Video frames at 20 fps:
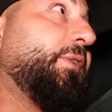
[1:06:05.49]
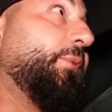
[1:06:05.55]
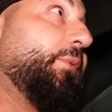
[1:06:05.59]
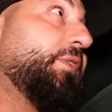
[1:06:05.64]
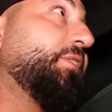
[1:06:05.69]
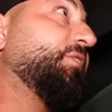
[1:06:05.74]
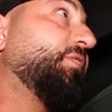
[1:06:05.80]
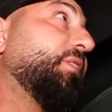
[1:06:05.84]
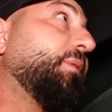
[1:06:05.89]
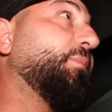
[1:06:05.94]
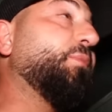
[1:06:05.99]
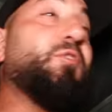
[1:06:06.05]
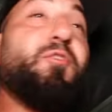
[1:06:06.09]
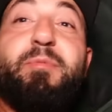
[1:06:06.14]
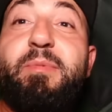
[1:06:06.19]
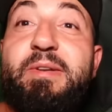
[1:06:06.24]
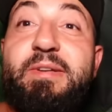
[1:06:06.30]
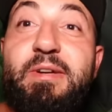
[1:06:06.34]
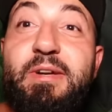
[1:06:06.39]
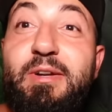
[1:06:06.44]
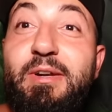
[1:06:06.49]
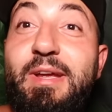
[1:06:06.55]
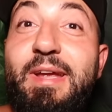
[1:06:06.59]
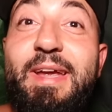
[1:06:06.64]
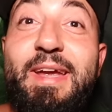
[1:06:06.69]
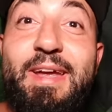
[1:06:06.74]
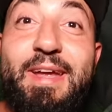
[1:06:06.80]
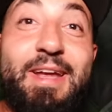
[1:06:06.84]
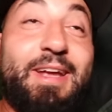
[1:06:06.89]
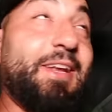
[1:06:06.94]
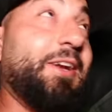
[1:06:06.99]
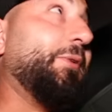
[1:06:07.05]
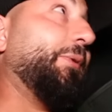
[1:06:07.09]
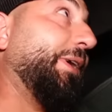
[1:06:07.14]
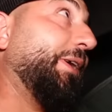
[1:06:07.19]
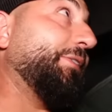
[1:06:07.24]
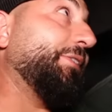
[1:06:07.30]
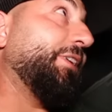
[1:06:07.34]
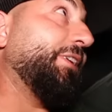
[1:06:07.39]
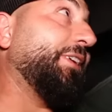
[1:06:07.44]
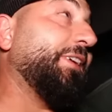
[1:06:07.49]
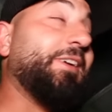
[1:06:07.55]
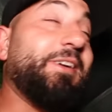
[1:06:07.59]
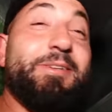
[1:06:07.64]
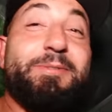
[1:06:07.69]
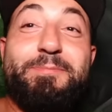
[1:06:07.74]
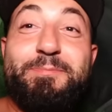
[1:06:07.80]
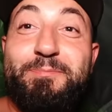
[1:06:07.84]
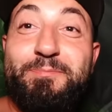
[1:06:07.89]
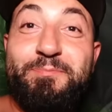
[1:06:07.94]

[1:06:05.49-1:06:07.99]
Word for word: there was some movement hanging around in here.